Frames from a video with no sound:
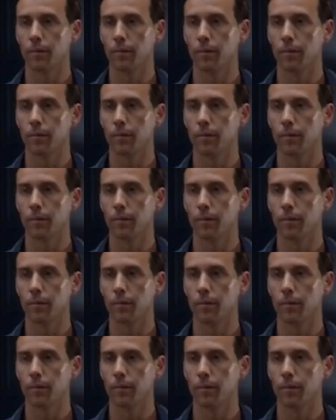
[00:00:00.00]

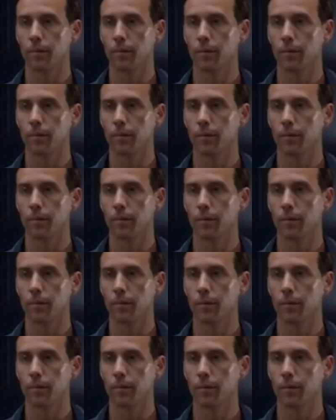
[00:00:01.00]

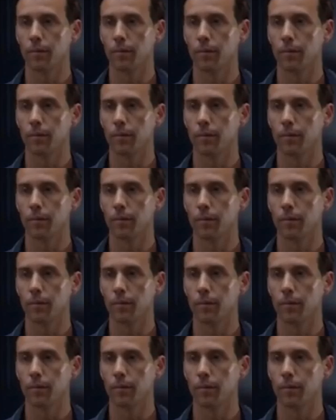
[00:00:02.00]

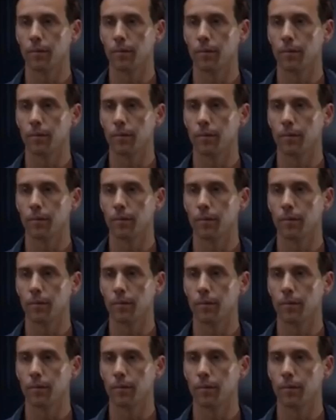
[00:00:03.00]

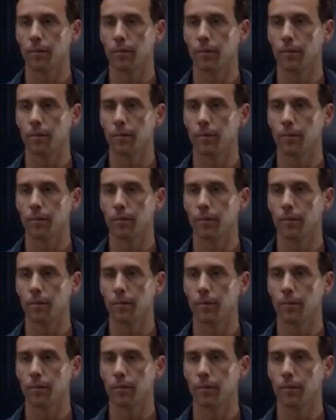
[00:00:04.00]

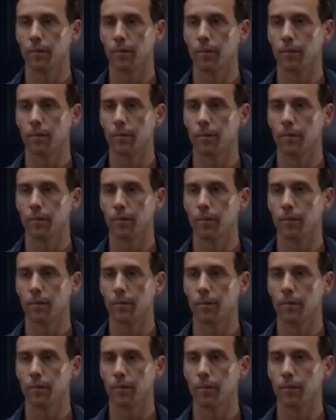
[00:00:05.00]

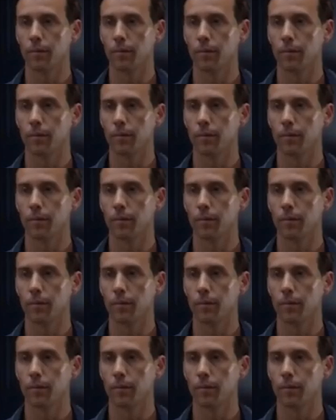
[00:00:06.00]

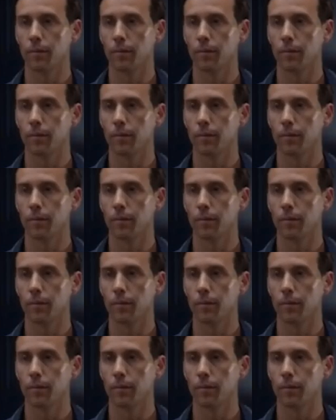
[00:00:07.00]
The face doesn't move, so there is nothing to read.